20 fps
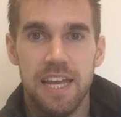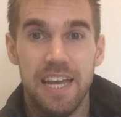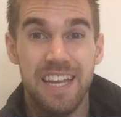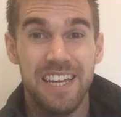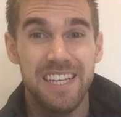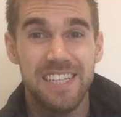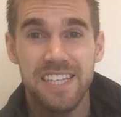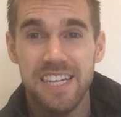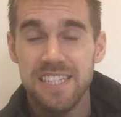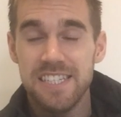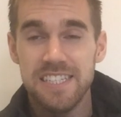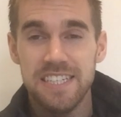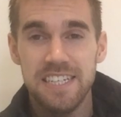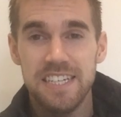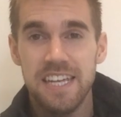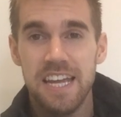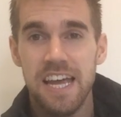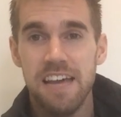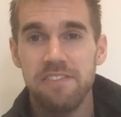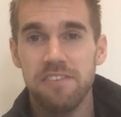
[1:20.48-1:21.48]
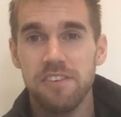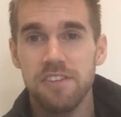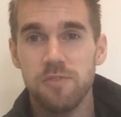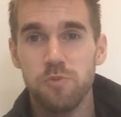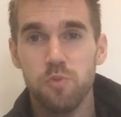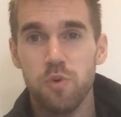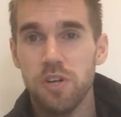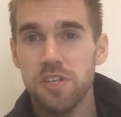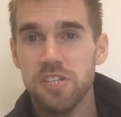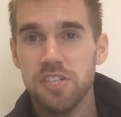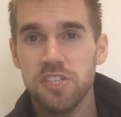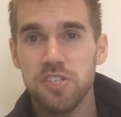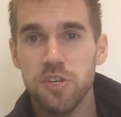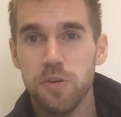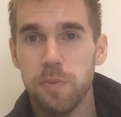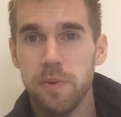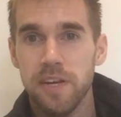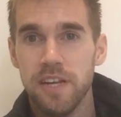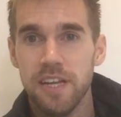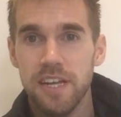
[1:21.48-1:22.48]
And it doesn't need to have a 1 to
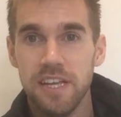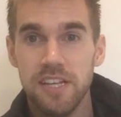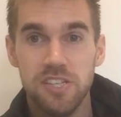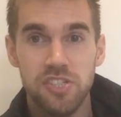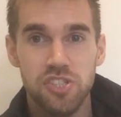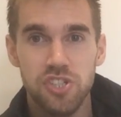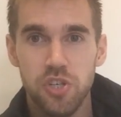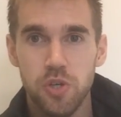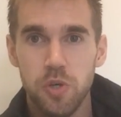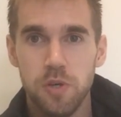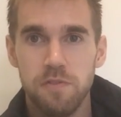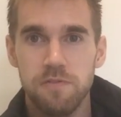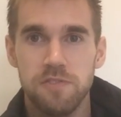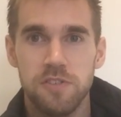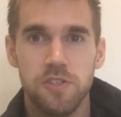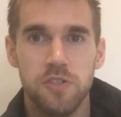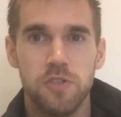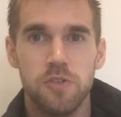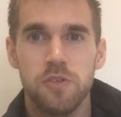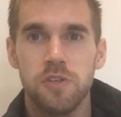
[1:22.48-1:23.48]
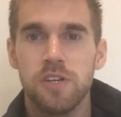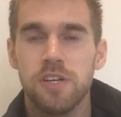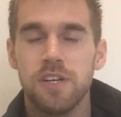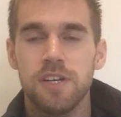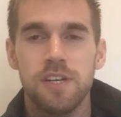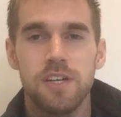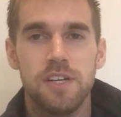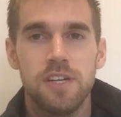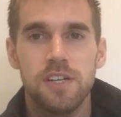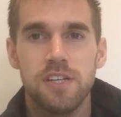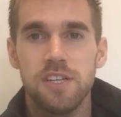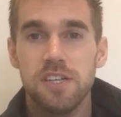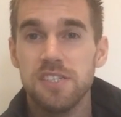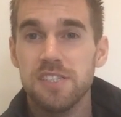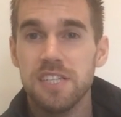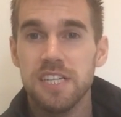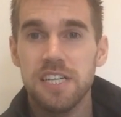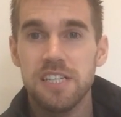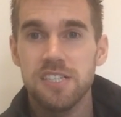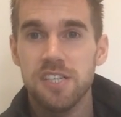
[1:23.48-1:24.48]
2 minute intro of you. It
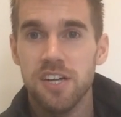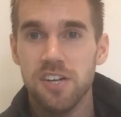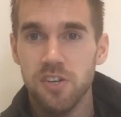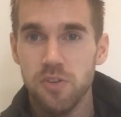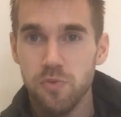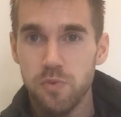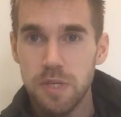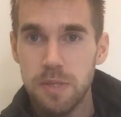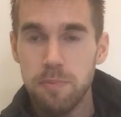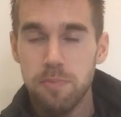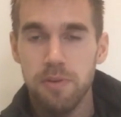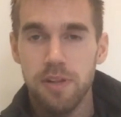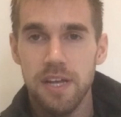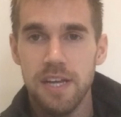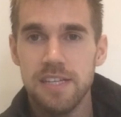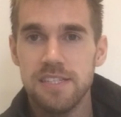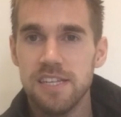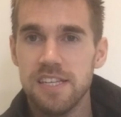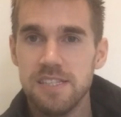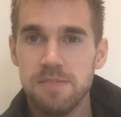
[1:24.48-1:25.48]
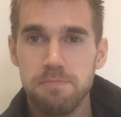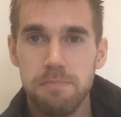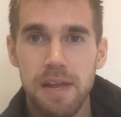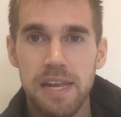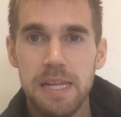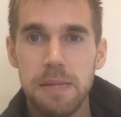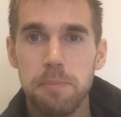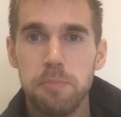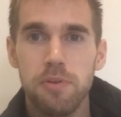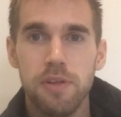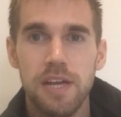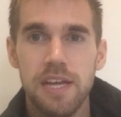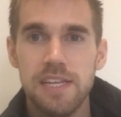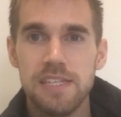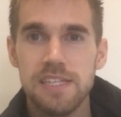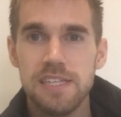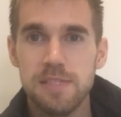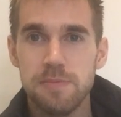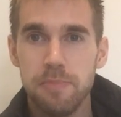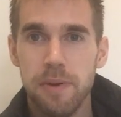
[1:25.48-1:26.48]
doesn't need a ton of replays. As many
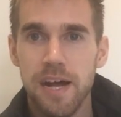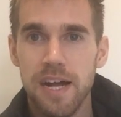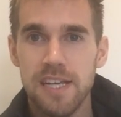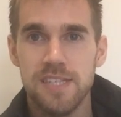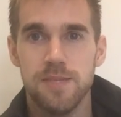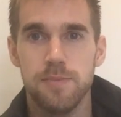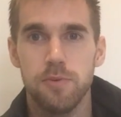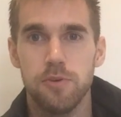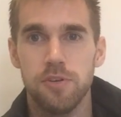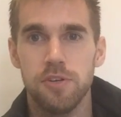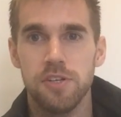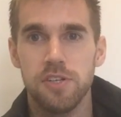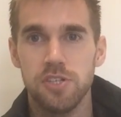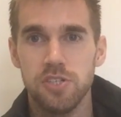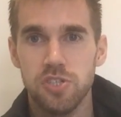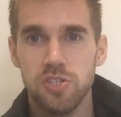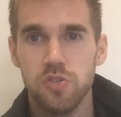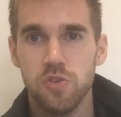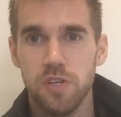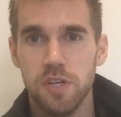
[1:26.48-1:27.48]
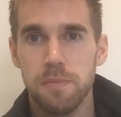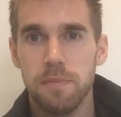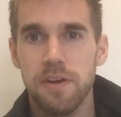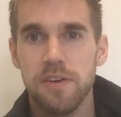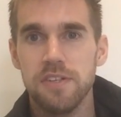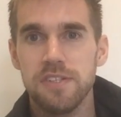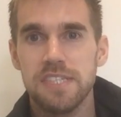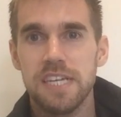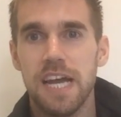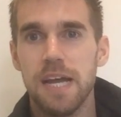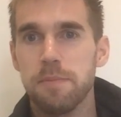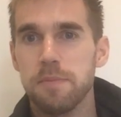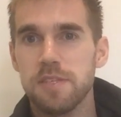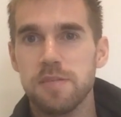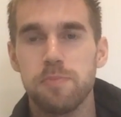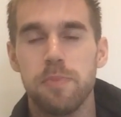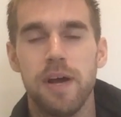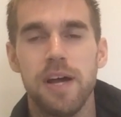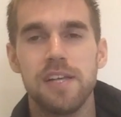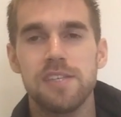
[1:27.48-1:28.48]
plays as possible in a short amount of time
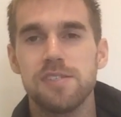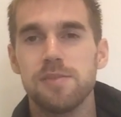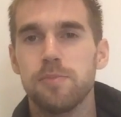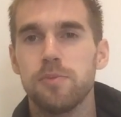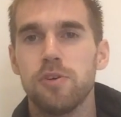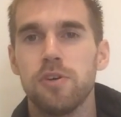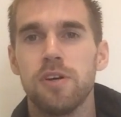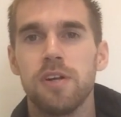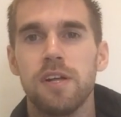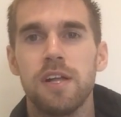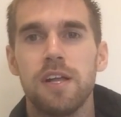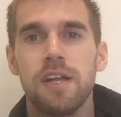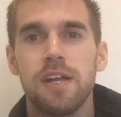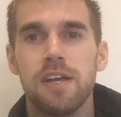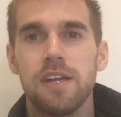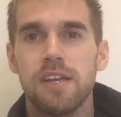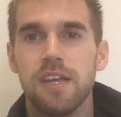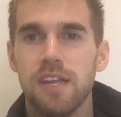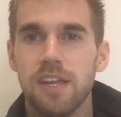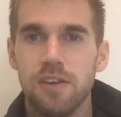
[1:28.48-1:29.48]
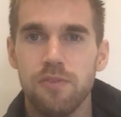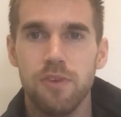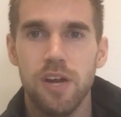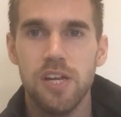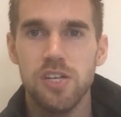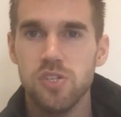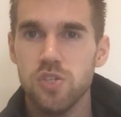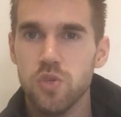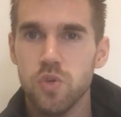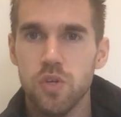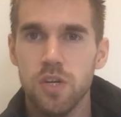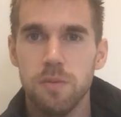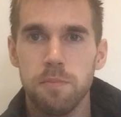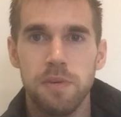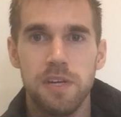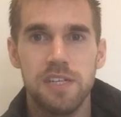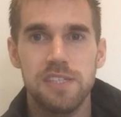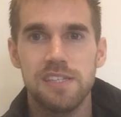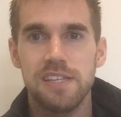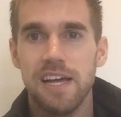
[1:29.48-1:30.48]
as possible. Getting right to it,
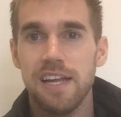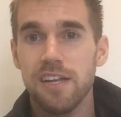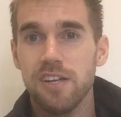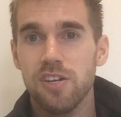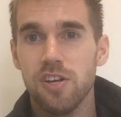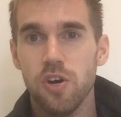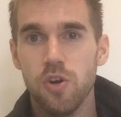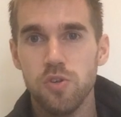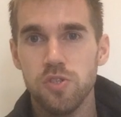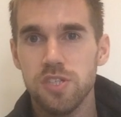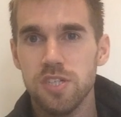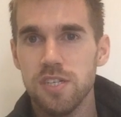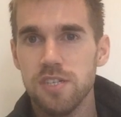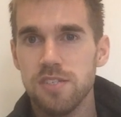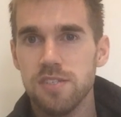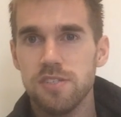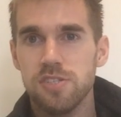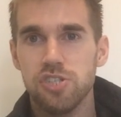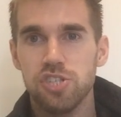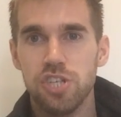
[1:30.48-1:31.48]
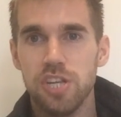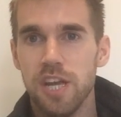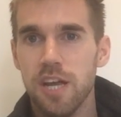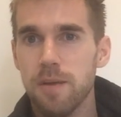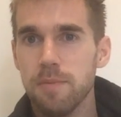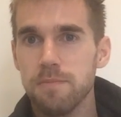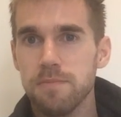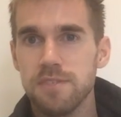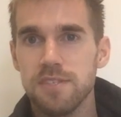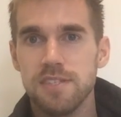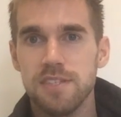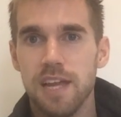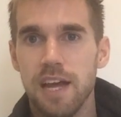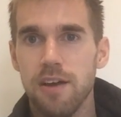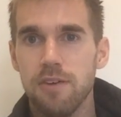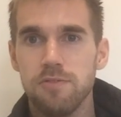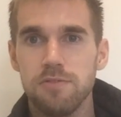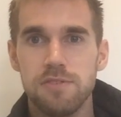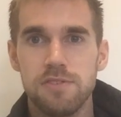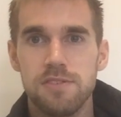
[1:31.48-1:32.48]
because a lot of coaches, GMs,
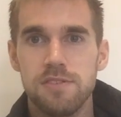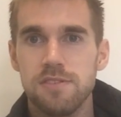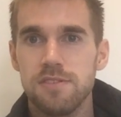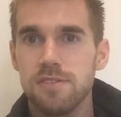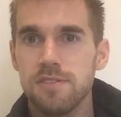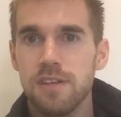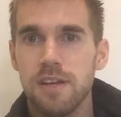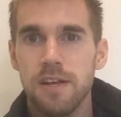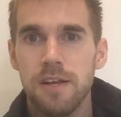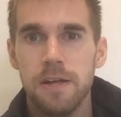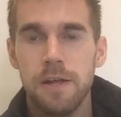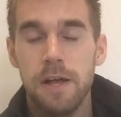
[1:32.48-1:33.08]
scouts,